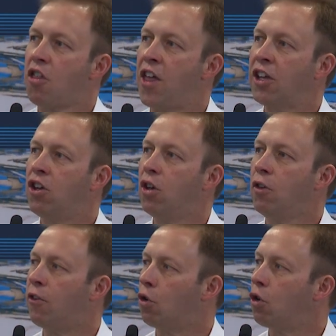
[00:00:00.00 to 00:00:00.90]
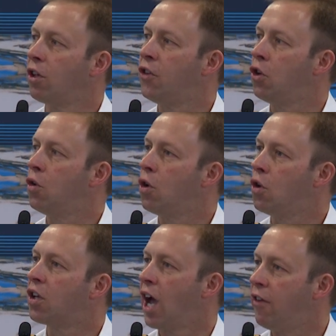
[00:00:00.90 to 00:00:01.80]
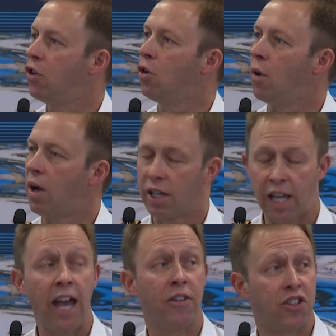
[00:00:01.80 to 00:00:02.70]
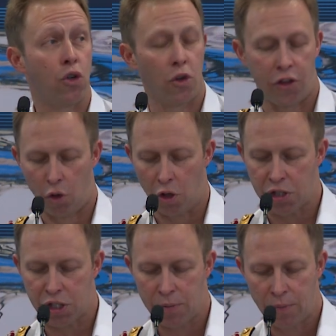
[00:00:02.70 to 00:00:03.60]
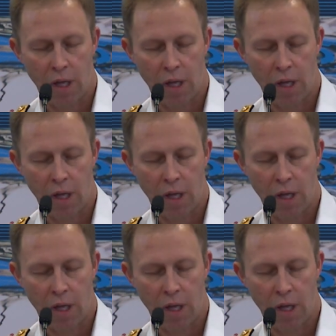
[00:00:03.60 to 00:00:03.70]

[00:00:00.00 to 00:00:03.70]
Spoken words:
Thank you for all of you who gave us your thoughts.